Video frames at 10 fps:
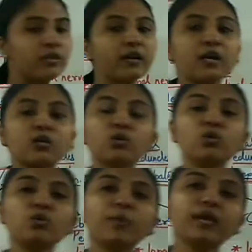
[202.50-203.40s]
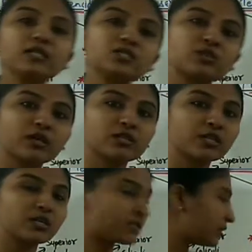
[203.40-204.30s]
there are two main
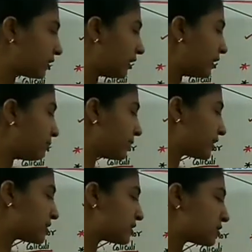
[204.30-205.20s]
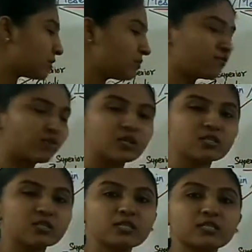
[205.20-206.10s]
structures in the limbic system.
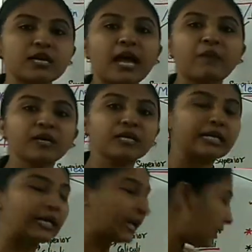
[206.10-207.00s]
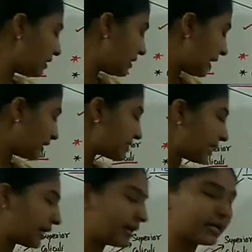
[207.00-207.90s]
First is the amygdala and
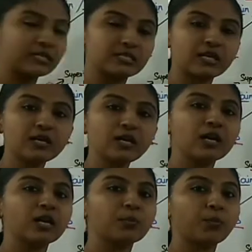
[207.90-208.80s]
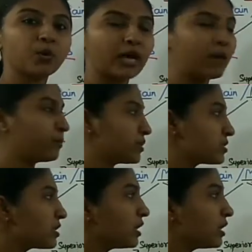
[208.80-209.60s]
second is the hippocampus.